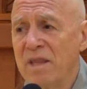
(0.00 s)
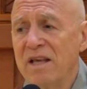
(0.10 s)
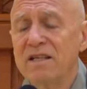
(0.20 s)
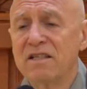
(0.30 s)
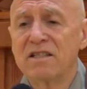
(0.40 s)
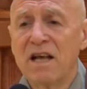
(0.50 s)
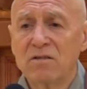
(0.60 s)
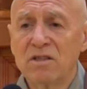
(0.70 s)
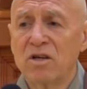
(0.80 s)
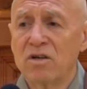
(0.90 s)
his
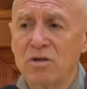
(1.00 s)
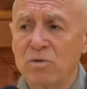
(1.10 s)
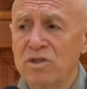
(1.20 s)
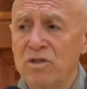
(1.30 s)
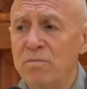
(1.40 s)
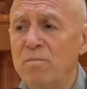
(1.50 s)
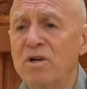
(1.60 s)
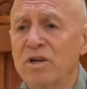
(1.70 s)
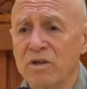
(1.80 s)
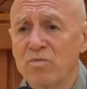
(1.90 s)
secretary was an
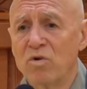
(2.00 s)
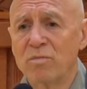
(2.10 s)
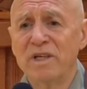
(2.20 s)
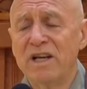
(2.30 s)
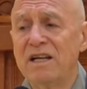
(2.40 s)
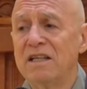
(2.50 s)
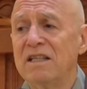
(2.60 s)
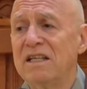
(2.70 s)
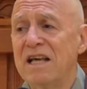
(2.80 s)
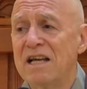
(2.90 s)
American woman. And at
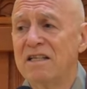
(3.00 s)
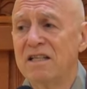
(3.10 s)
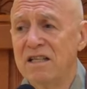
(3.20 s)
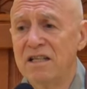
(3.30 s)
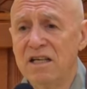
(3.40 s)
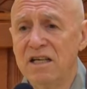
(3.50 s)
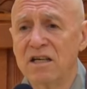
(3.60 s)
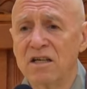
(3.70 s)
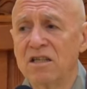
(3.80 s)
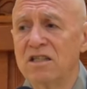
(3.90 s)
the end of the
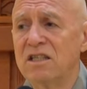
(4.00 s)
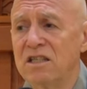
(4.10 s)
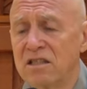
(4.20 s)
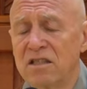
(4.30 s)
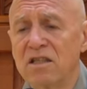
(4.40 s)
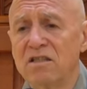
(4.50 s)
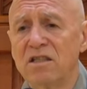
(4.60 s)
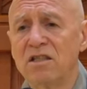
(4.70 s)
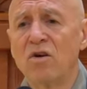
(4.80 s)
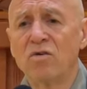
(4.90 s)
year,
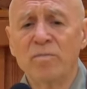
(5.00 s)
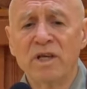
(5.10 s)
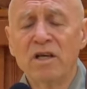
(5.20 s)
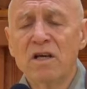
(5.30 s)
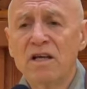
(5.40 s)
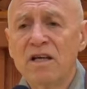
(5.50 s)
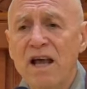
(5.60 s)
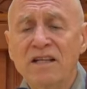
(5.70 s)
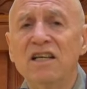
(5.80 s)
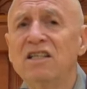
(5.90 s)
she told me,
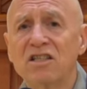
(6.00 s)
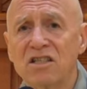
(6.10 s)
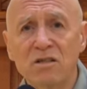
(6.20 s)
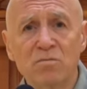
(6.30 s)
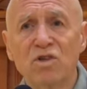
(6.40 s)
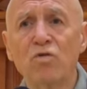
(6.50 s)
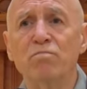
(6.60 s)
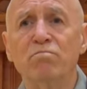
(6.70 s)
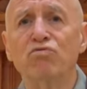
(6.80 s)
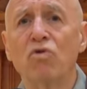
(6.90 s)
and he just seemed so
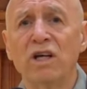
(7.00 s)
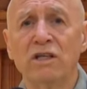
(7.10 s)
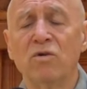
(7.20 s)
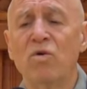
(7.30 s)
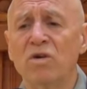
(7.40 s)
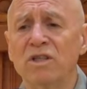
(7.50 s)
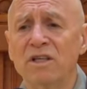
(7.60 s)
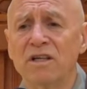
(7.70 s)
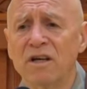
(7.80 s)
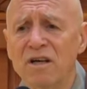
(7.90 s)
bright all
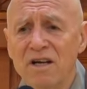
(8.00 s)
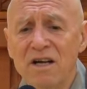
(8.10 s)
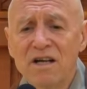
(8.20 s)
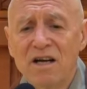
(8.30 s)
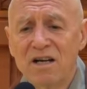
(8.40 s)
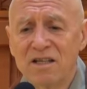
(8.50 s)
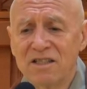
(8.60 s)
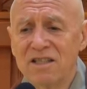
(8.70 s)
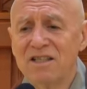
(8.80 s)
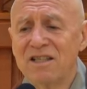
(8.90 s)
year.
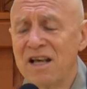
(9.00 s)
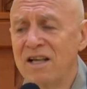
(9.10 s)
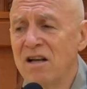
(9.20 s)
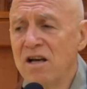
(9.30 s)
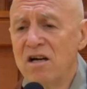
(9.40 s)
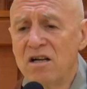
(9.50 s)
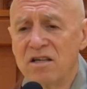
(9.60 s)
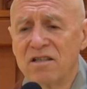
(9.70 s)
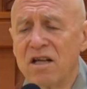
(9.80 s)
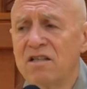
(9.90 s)
She said, oh,
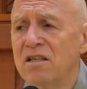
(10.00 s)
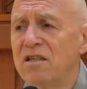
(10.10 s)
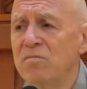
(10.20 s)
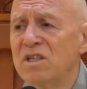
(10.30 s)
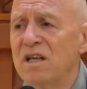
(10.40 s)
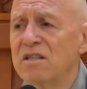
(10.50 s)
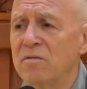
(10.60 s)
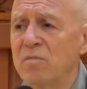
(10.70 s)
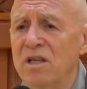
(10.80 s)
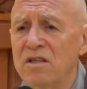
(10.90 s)
Sansanim said to
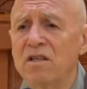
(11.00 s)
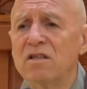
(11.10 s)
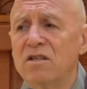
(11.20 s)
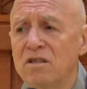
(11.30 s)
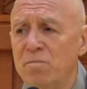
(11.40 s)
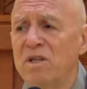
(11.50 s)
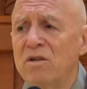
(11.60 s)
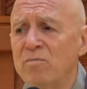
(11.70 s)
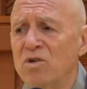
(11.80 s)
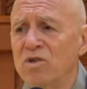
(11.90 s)
me, this has been
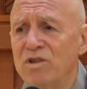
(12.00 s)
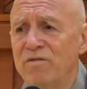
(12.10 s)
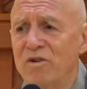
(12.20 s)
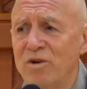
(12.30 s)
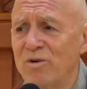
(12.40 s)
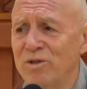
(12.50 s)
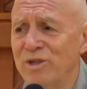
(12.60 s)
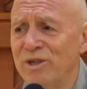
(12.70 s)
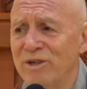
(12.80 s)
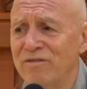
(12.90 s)
the most difficult
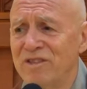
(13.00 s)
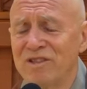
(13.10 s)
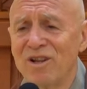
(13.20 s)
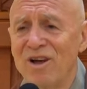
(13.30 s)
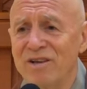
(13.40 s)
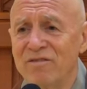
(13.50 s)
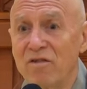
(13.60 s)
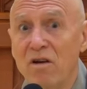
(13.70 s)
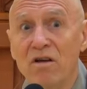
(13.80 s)
year of his life.